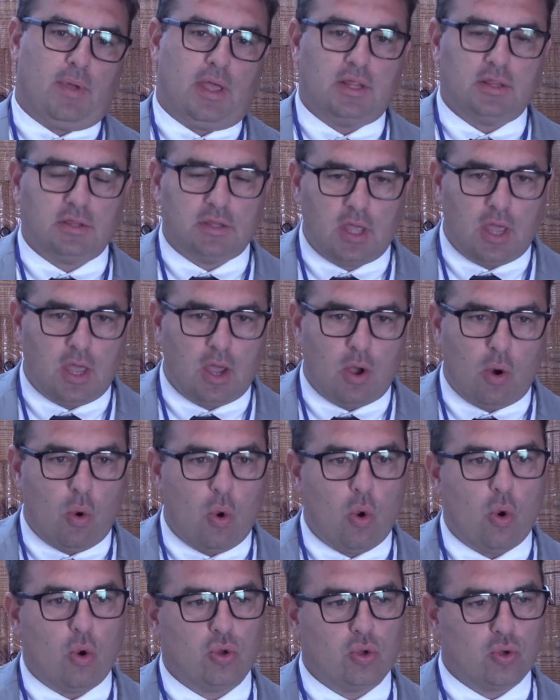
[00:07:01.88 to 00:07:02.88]
of the
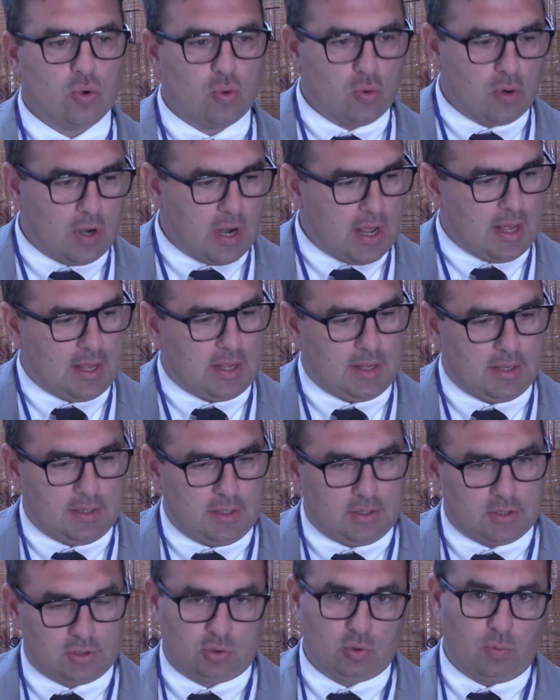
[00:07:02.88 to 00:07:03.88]
74
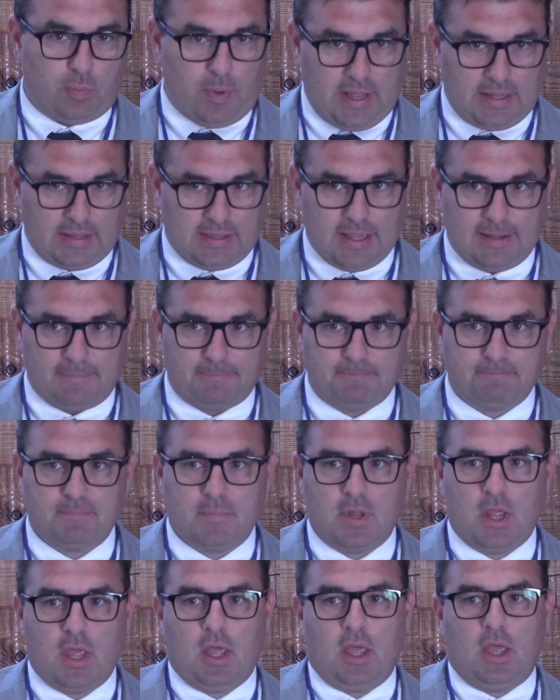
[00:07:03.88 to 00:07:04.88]
municipalities
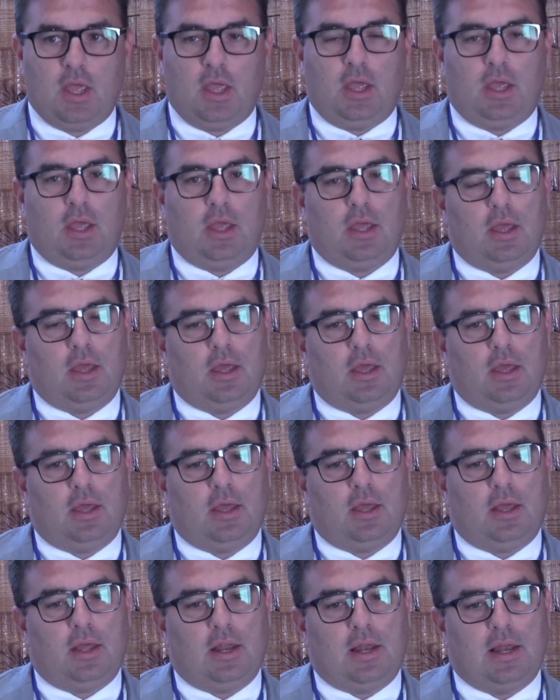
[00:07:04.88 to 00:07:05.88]
where situations
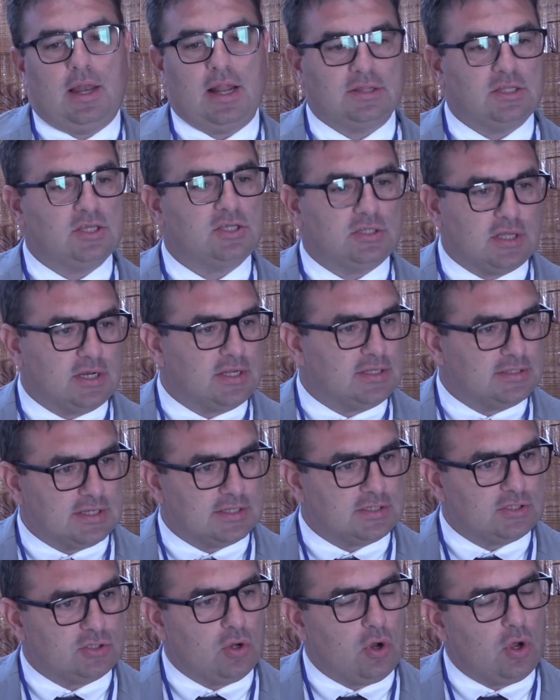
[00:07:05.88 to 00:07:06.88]
vary
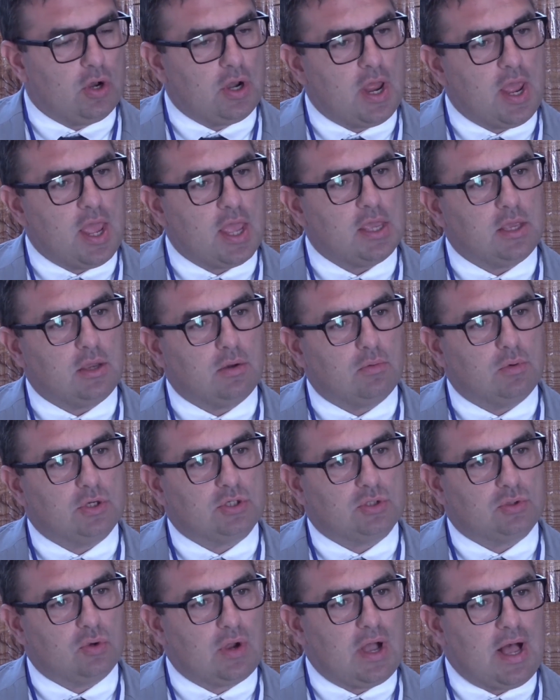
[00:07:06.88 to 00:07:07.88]
enormously. Each one
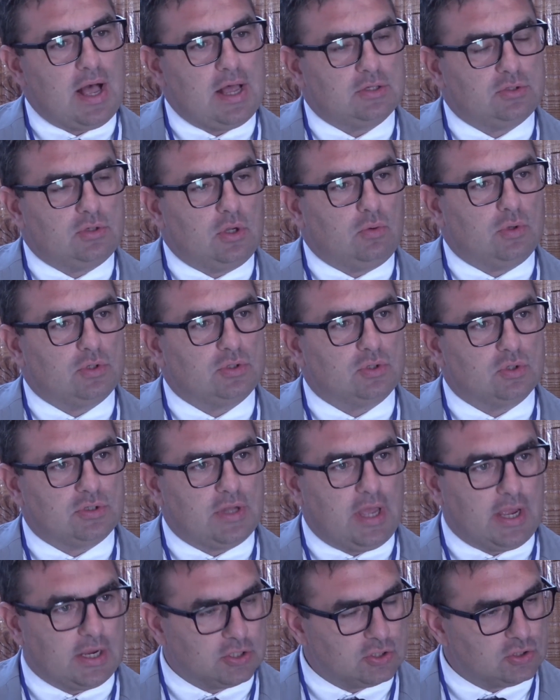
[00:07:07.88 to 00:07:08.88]
is uh,
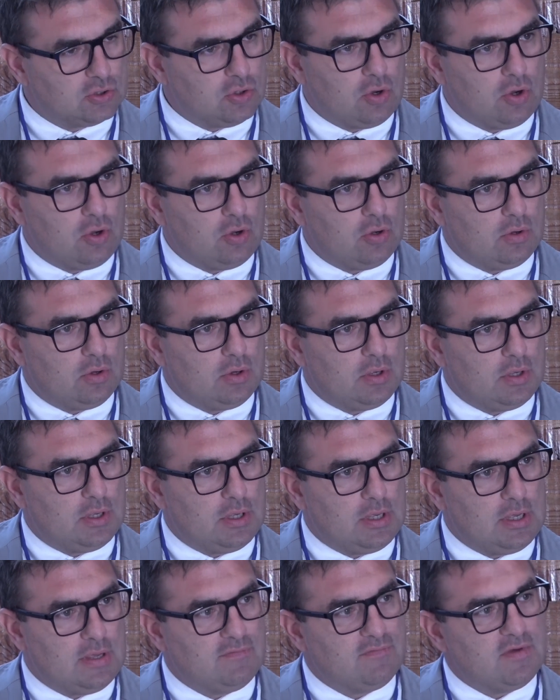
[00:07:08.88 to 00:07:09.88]
special, specific,
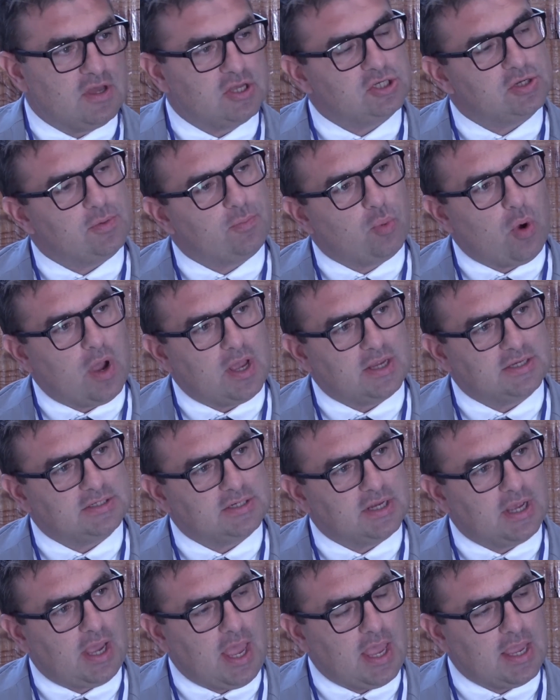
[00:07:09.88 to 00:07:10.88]
and uh,
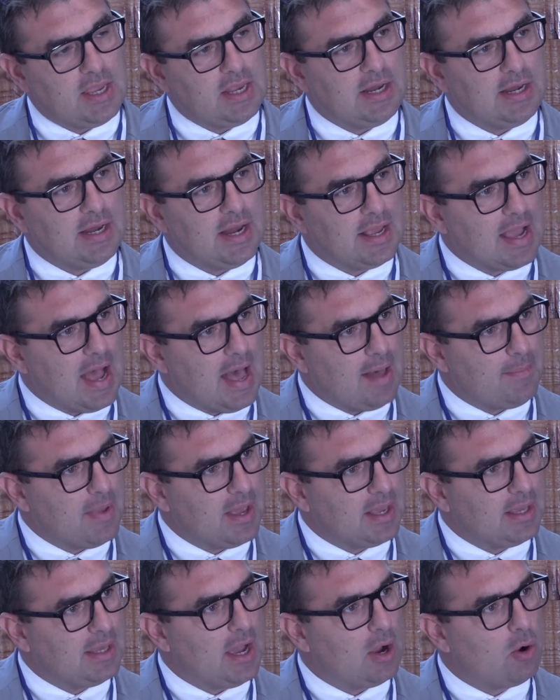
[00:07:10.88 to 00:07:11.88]
thank goodness each
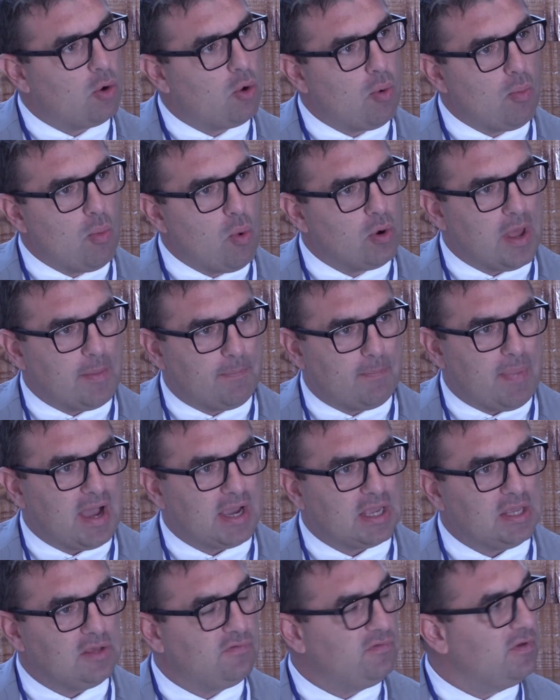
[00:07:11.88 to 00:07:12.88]
and every one uh,
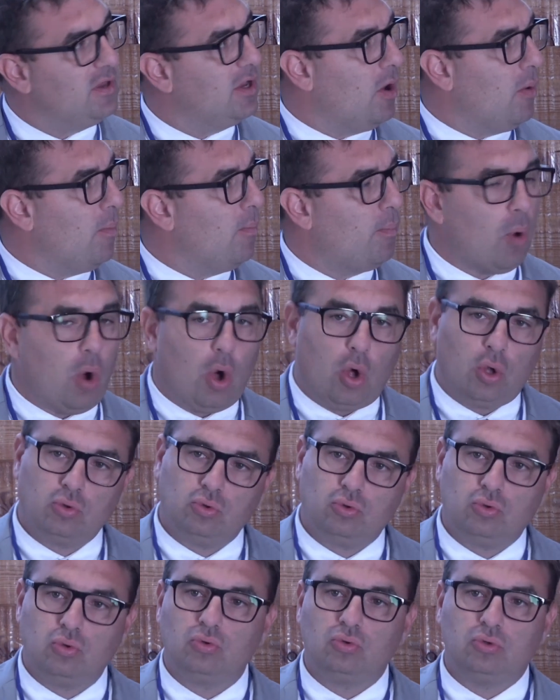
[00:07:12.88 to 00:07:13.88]
is
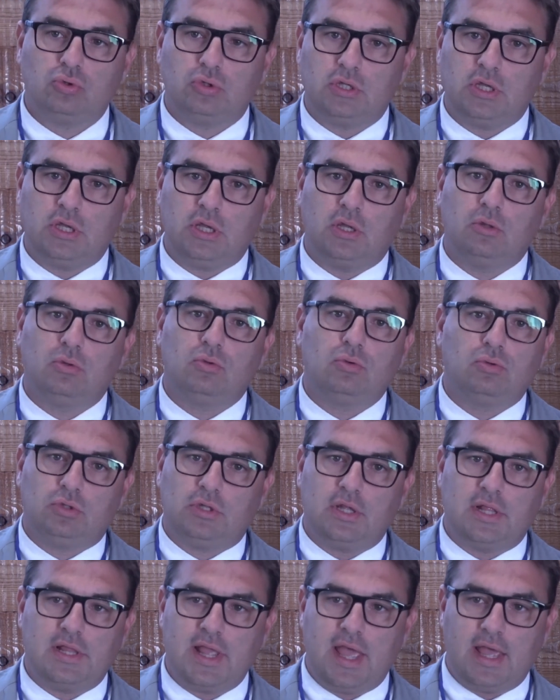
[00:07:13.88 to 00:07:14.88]
beautiful. A
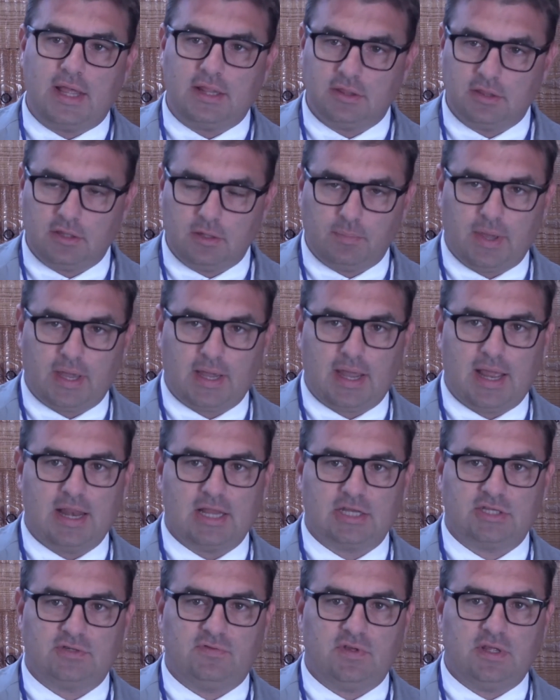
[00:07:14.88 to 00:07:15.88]

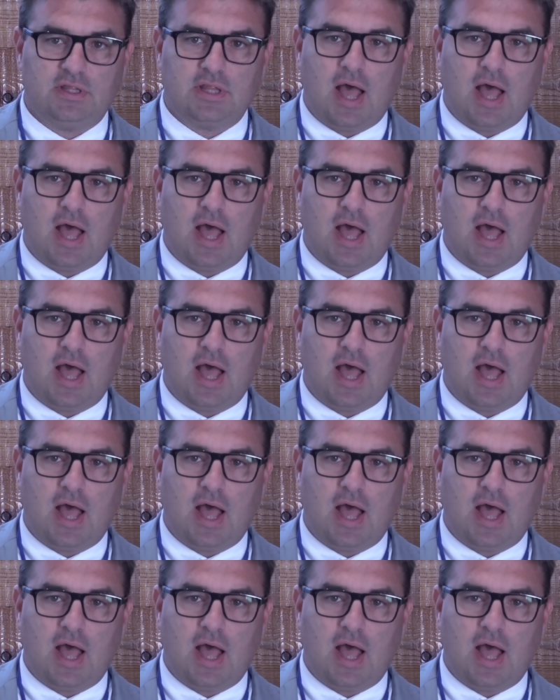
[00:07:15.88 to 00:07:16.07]
digitalization